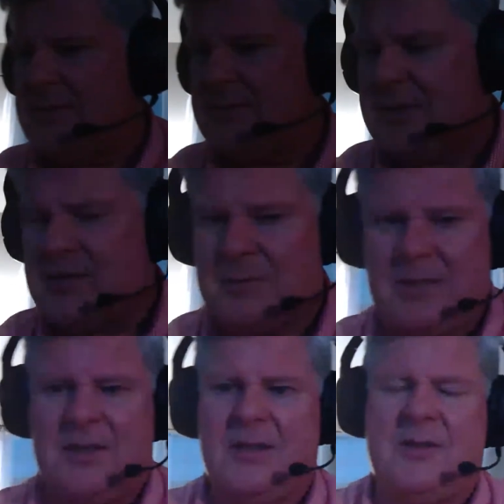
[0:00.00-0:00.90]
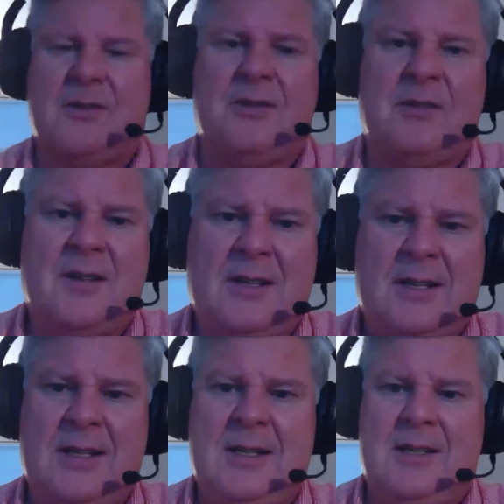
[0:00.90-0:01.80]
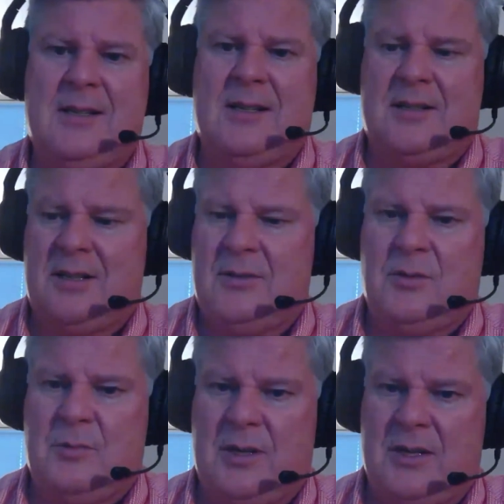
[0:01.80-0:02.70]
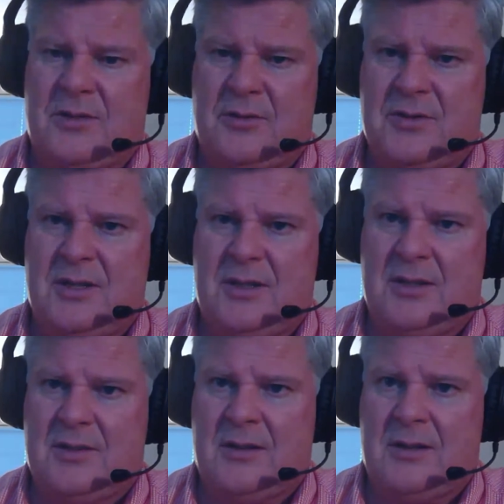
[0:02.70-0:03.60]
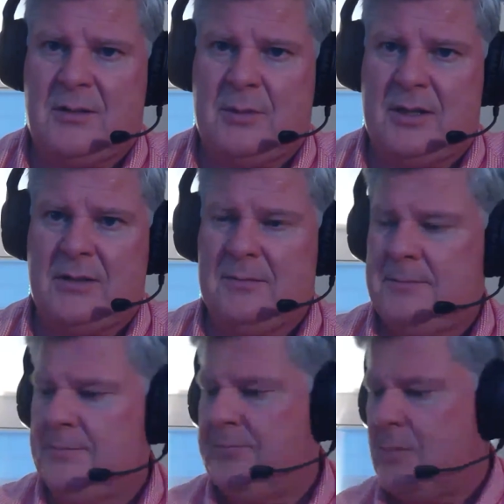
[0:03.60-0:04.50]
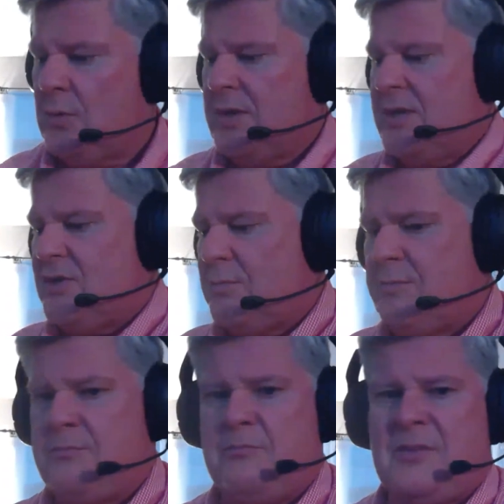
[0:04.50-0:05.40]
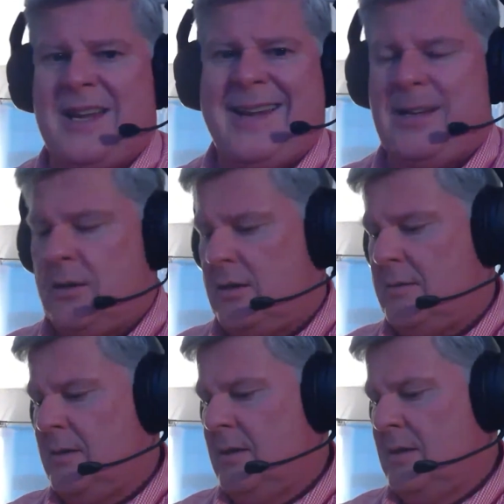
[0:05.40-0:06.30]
if there's something in here that I think would be interesting to talk about or get your take on.